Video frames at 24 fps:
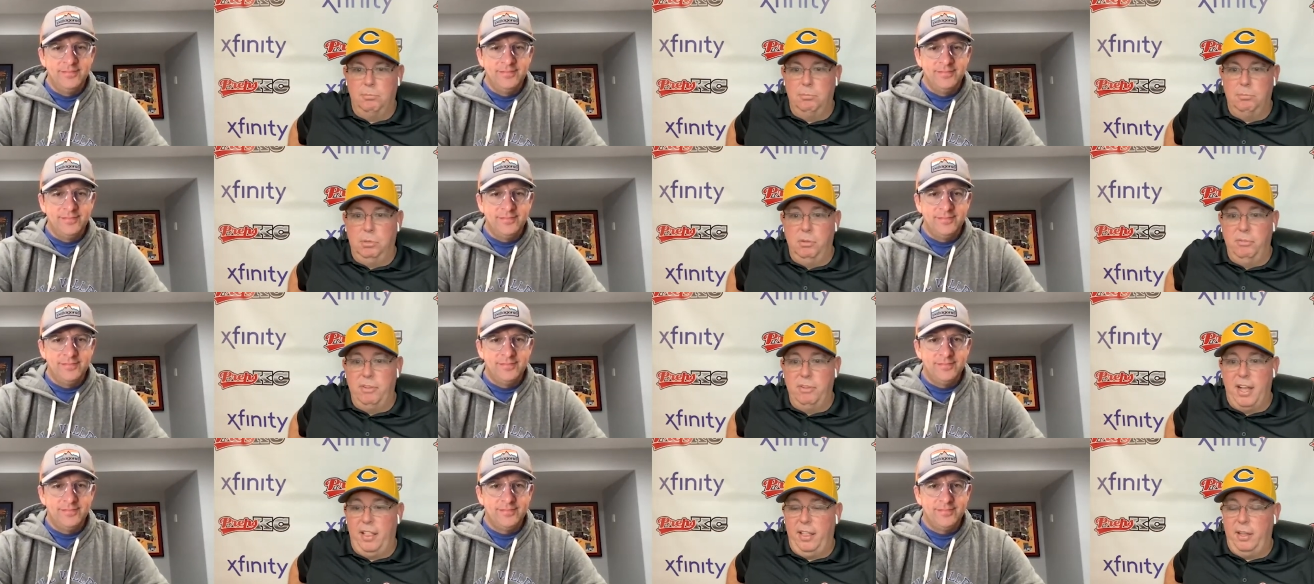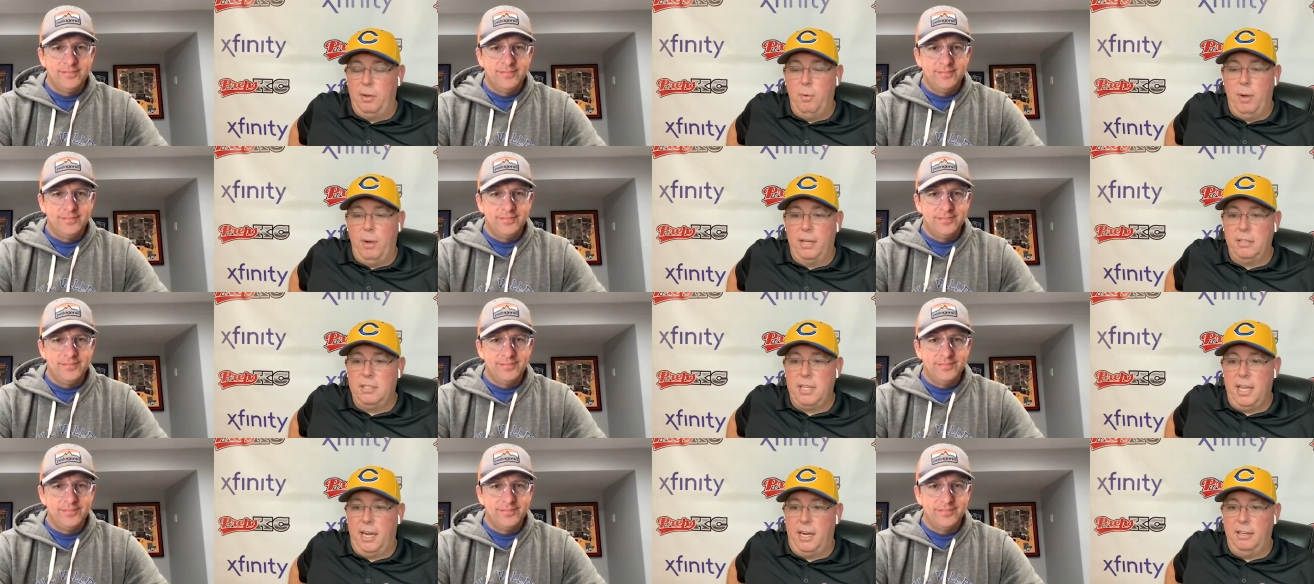Speaker 1: Blue Valley
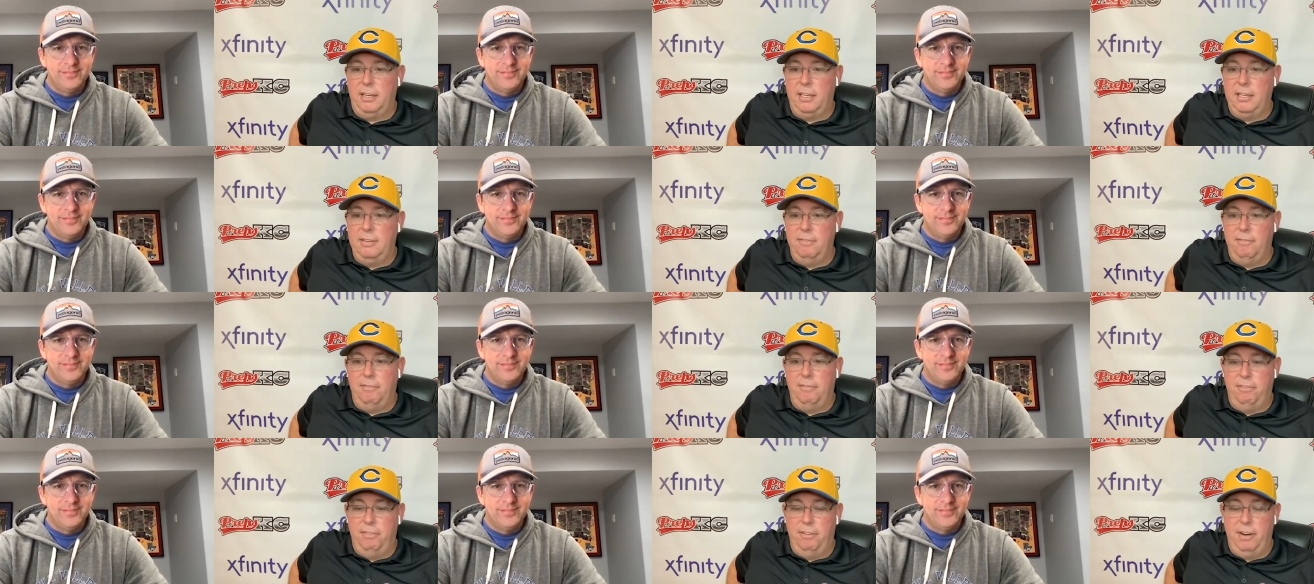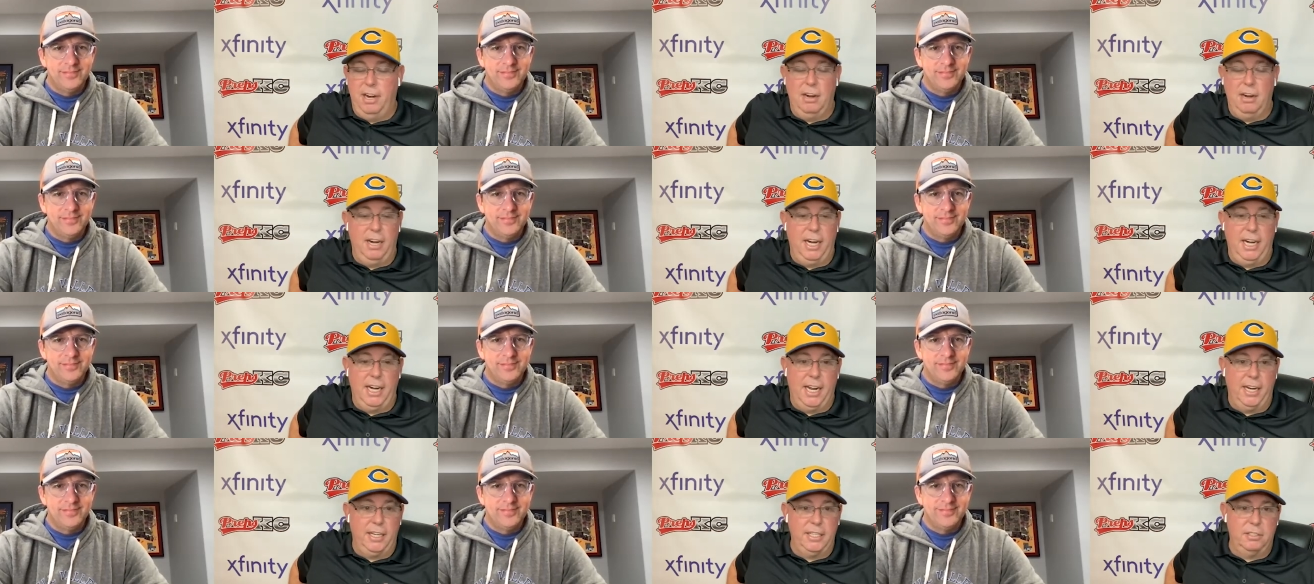West had a
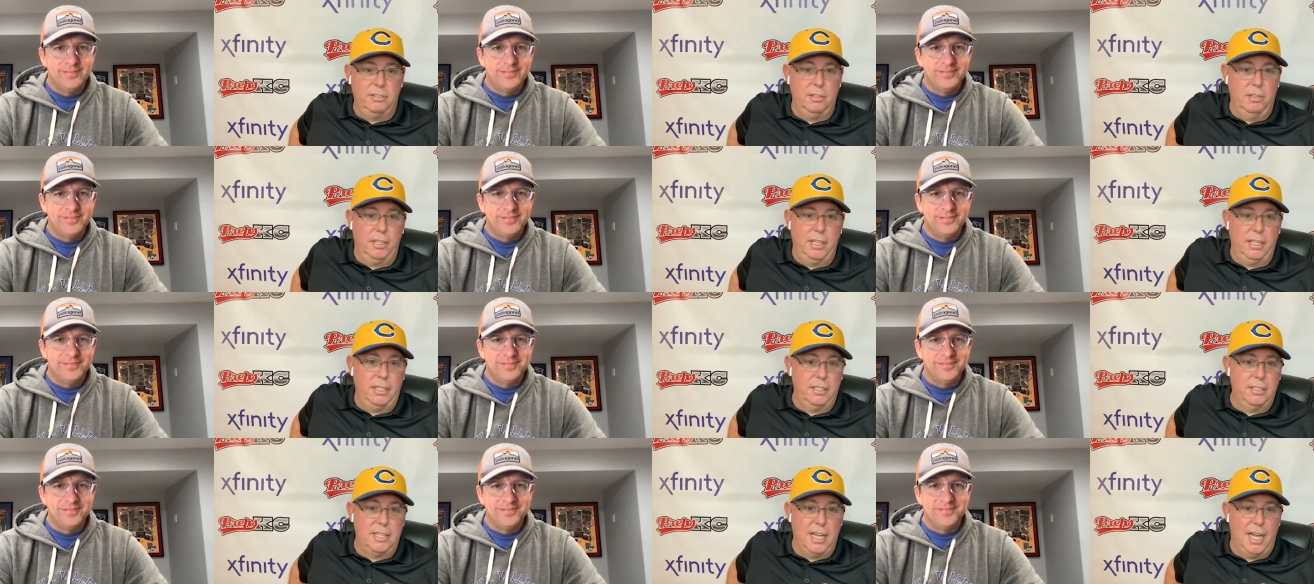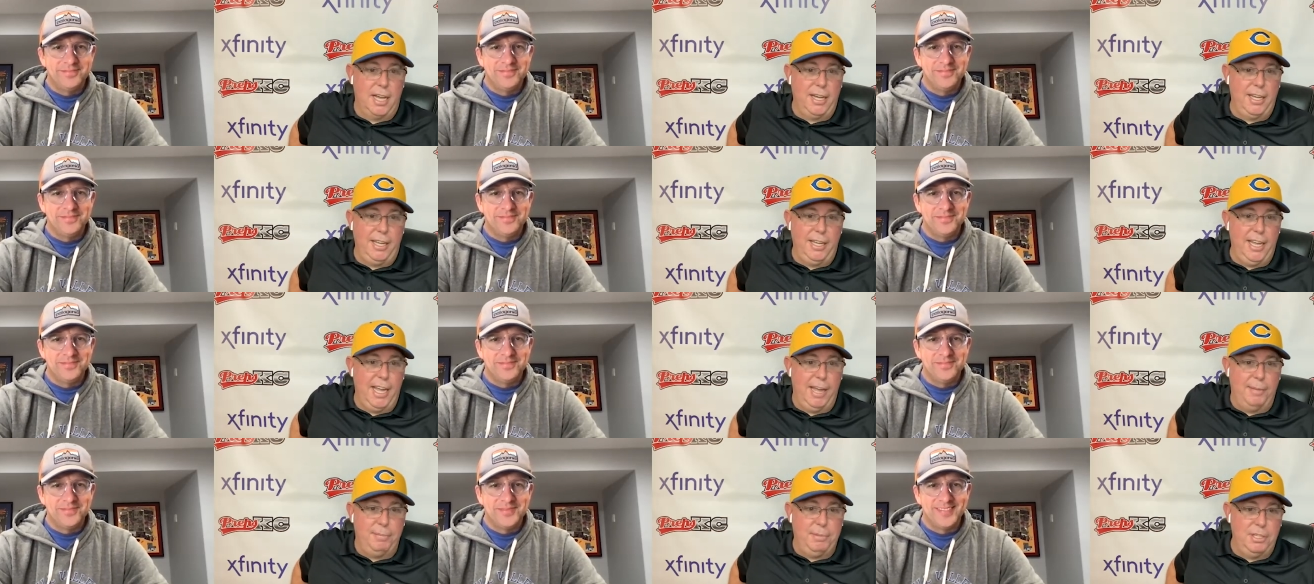very nice looking
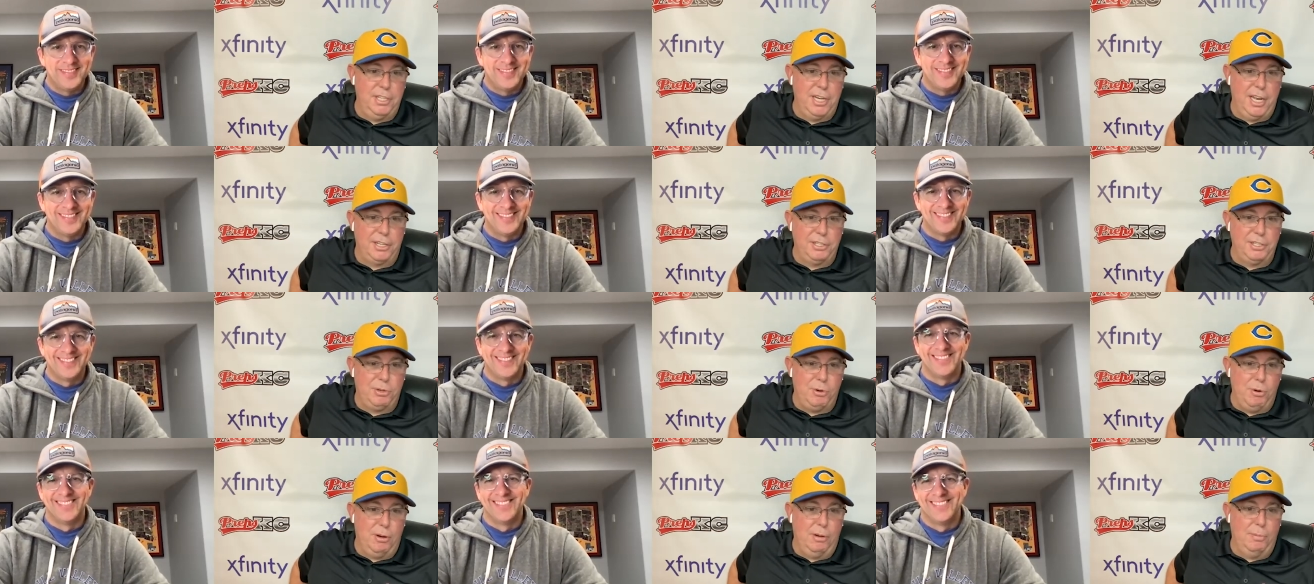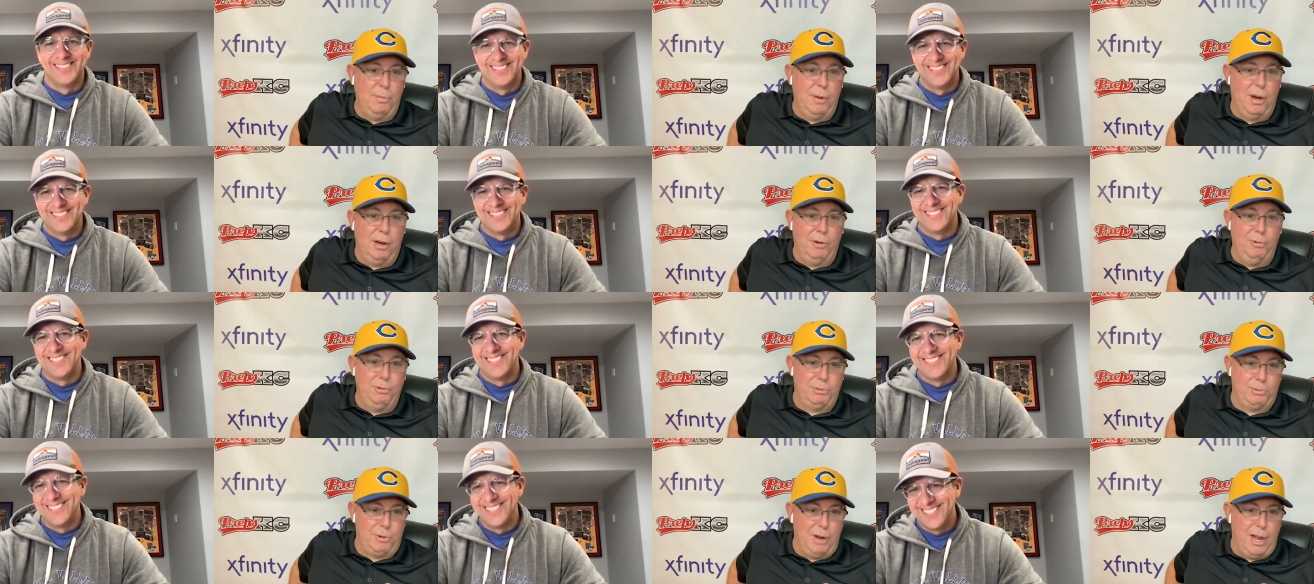stocking cap that Josh
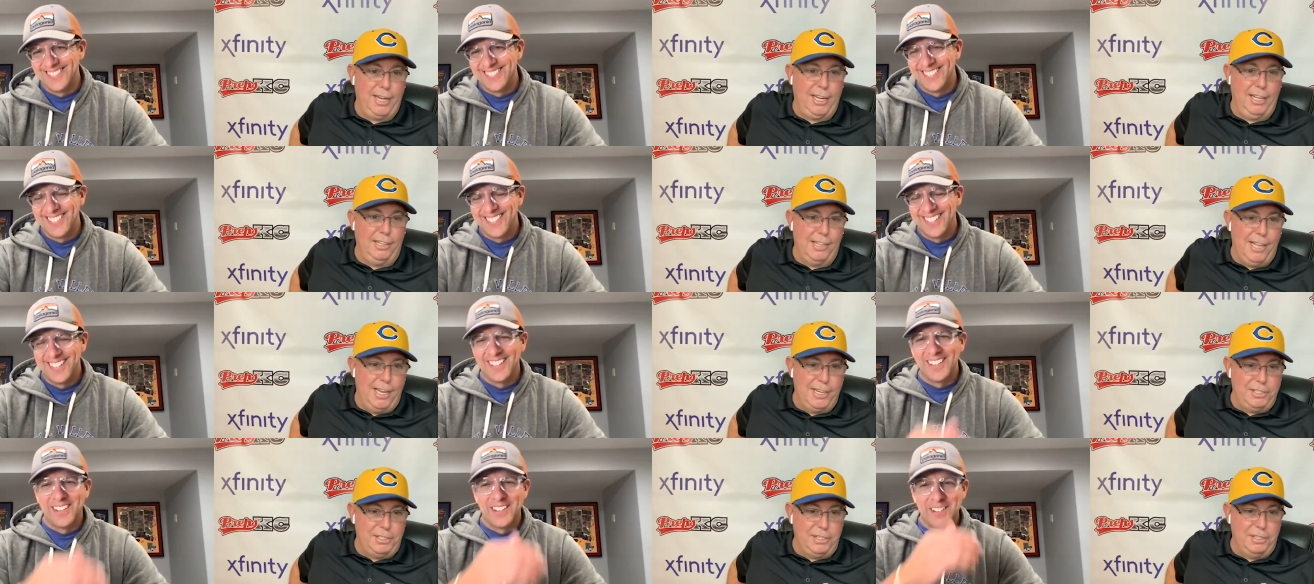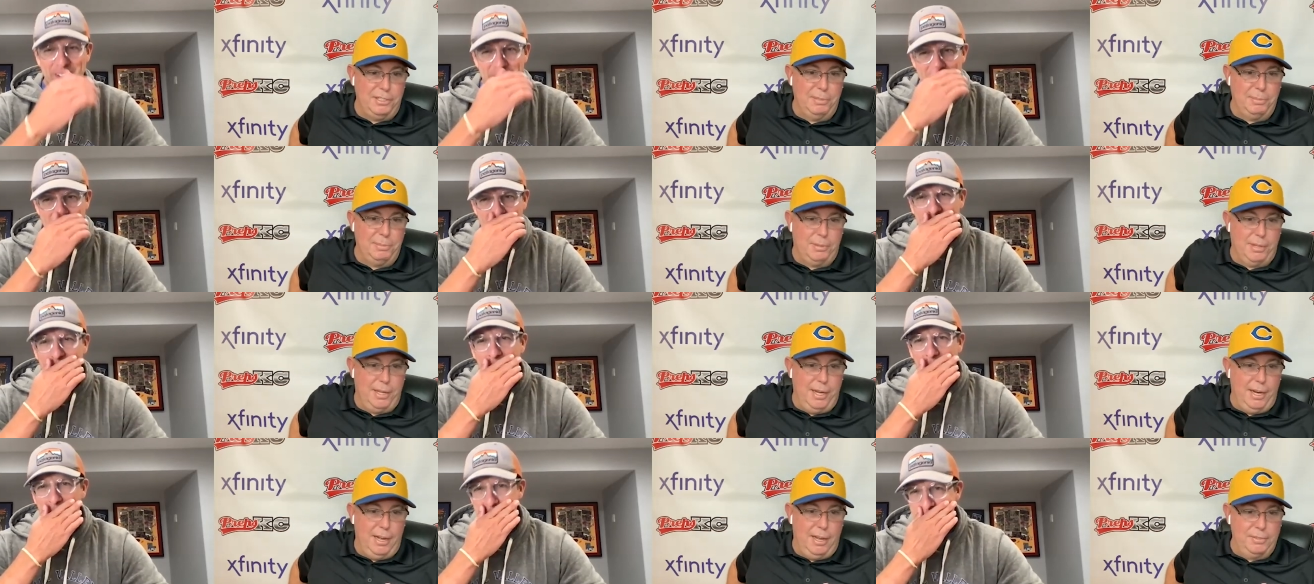Korkemeyer was rocking last year in the
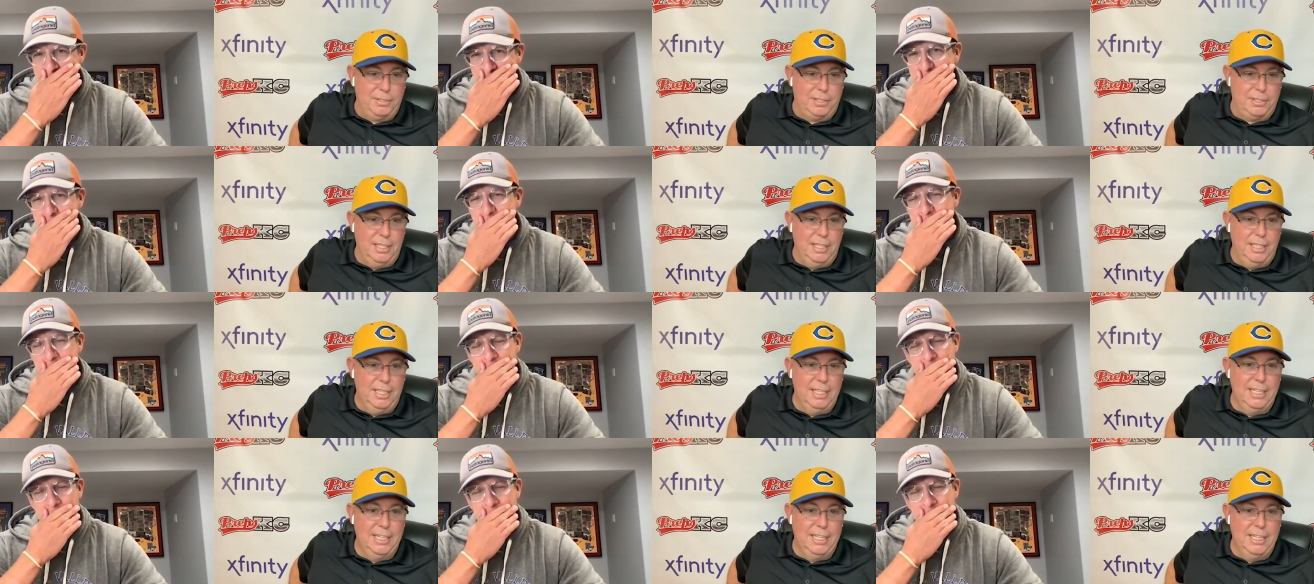playoffs.